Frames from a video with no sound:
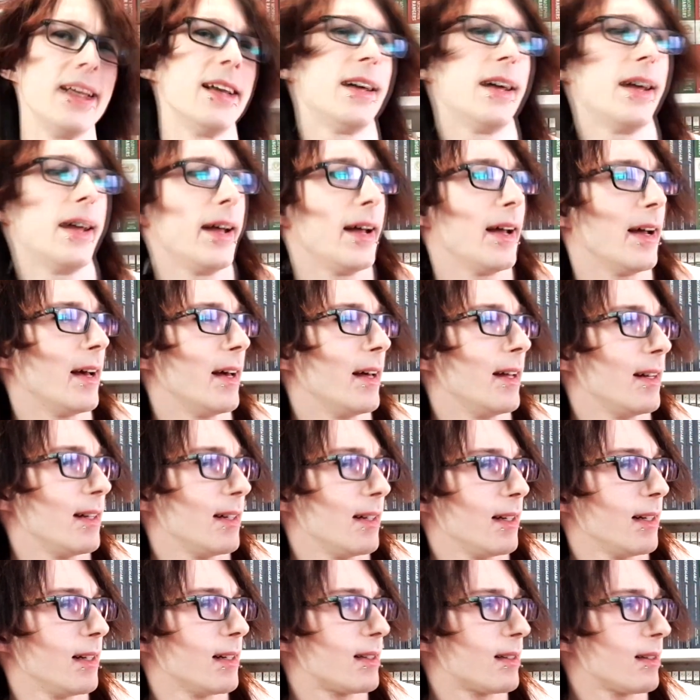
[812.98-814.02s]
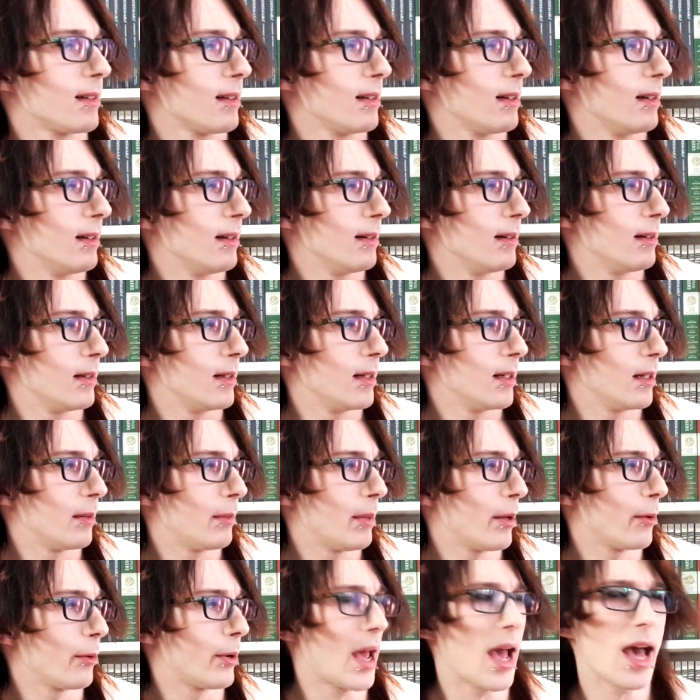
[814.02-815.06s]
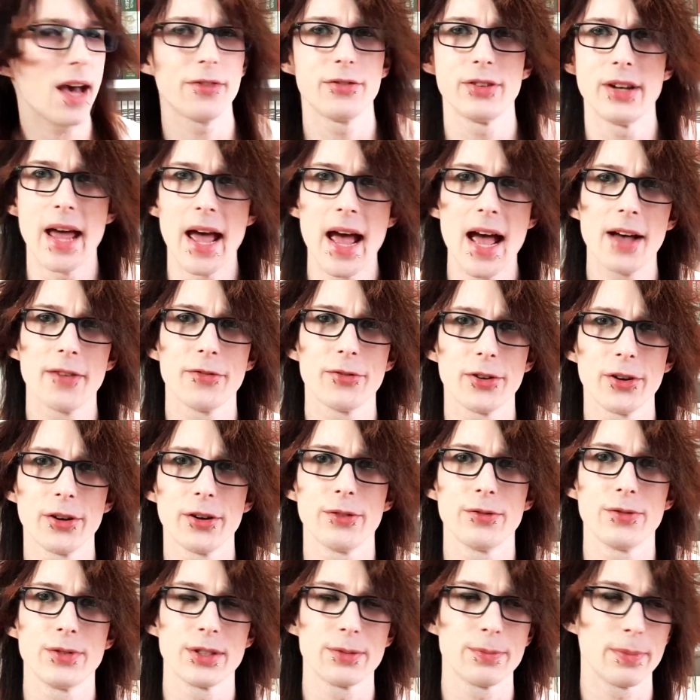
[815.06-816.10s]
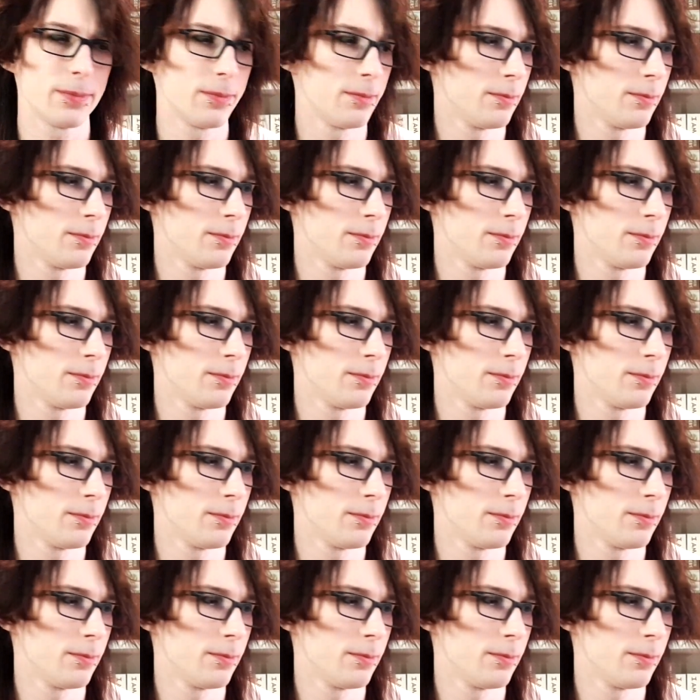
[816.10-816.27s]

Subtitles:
and it's about half and half of this